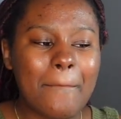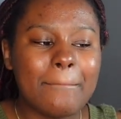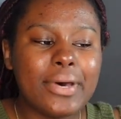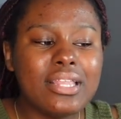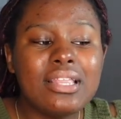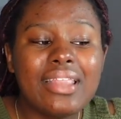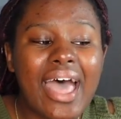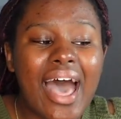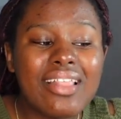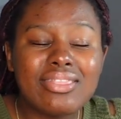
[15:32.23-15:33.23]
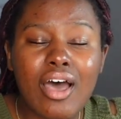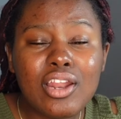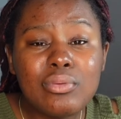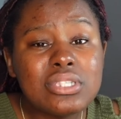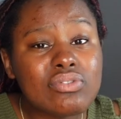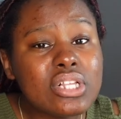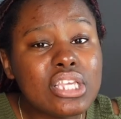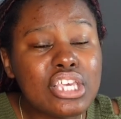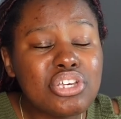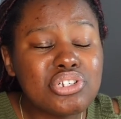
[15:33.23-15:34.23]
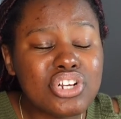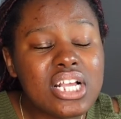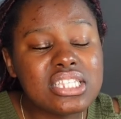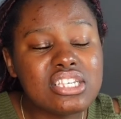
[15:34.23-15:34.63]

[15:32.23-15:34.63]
But in that, I thought it was a really cute dress.